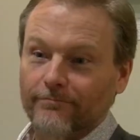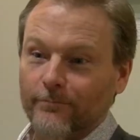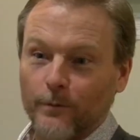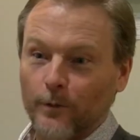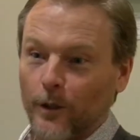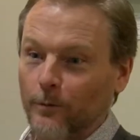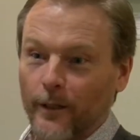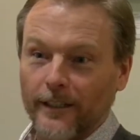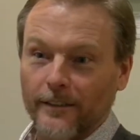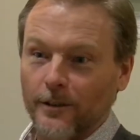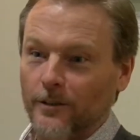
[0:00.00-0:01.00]
We broke bread
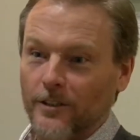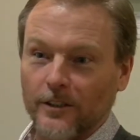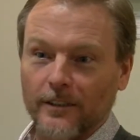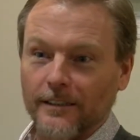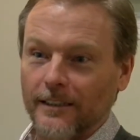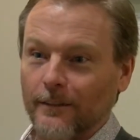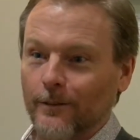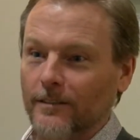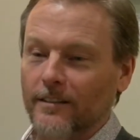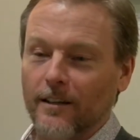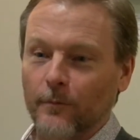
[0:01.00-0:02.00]
and told stories, and it
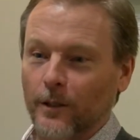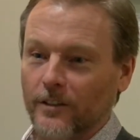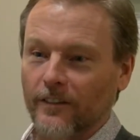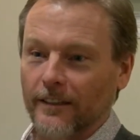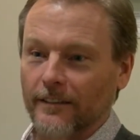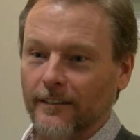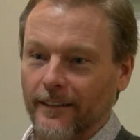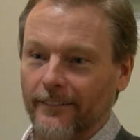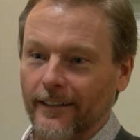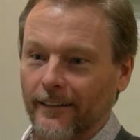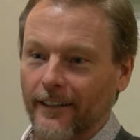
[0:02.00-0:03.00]
was the most fun
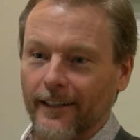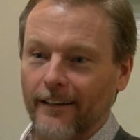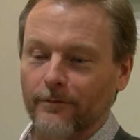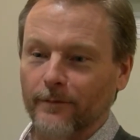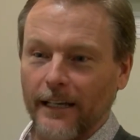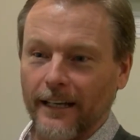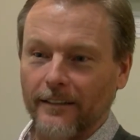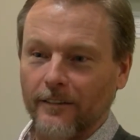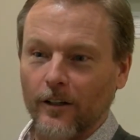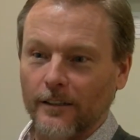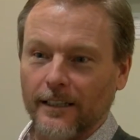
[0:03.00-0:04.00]
event that I've had in a
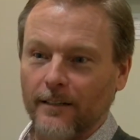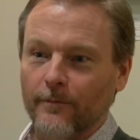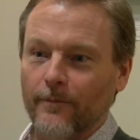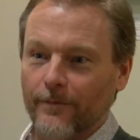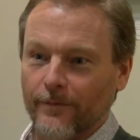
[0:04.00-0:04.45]
long time.